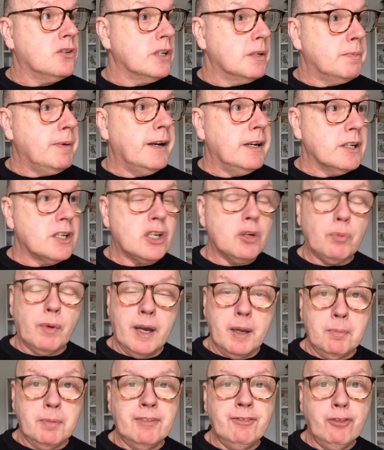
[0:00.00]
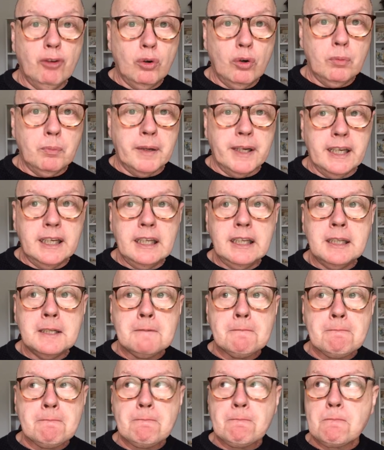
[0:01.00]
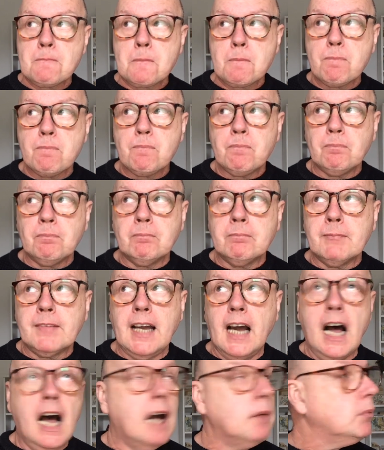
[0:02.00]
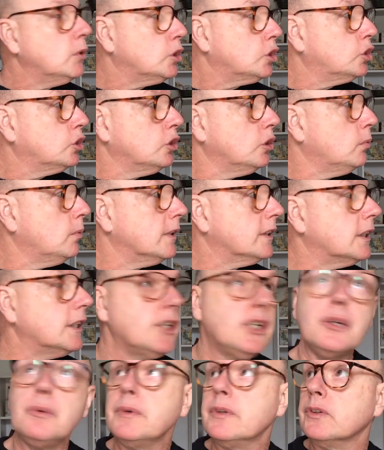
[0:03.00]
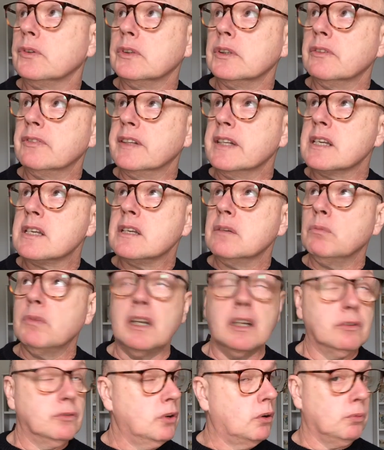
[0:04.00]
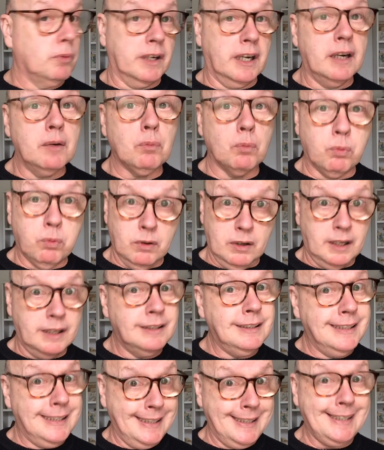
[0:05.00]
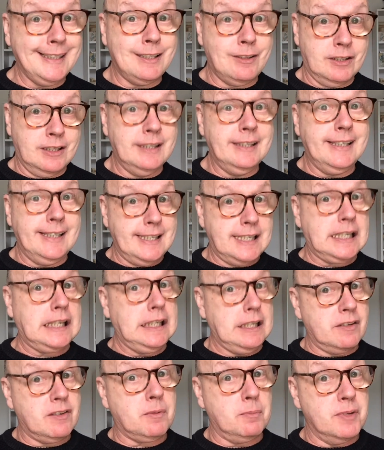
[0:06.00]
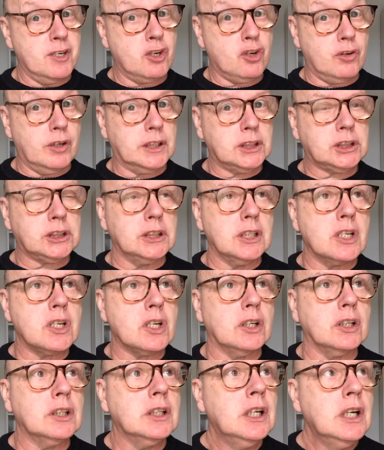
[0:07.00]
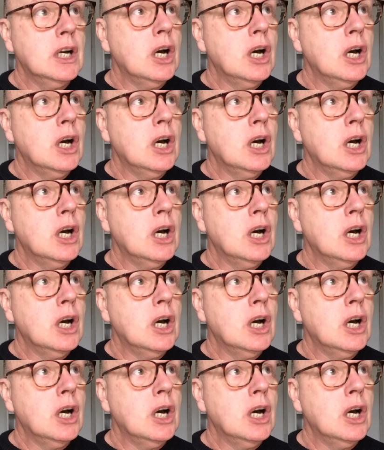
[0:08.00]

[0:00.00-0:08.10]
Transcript: has passed away before me, I'm not sure what I do with all of this. Well, not what I need to leave some instructions on